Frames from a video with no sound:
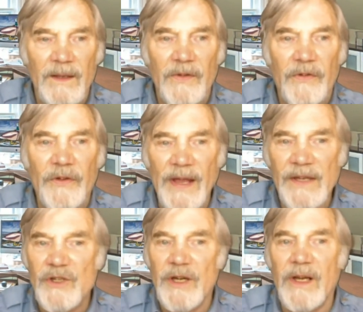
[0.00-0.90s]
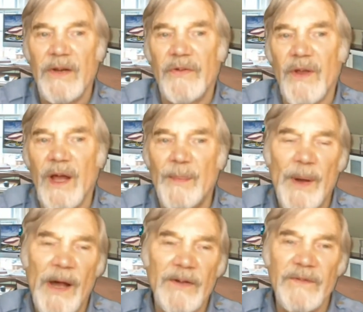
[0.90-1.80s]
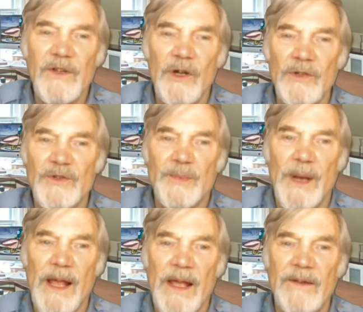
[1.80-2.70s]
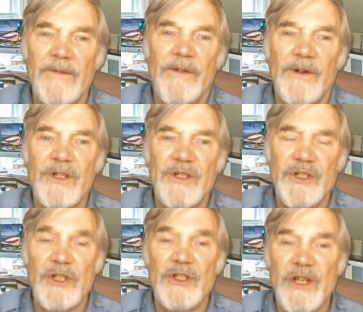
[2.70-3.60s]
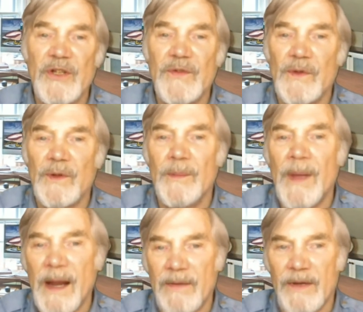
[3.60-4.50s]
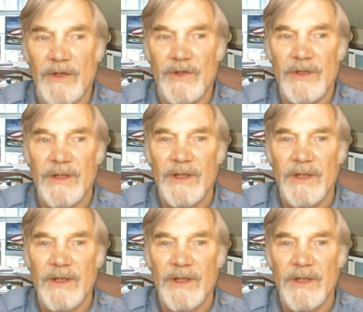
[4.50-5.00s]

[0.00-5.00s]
Side chicks are part of God's plan for a successful marriage,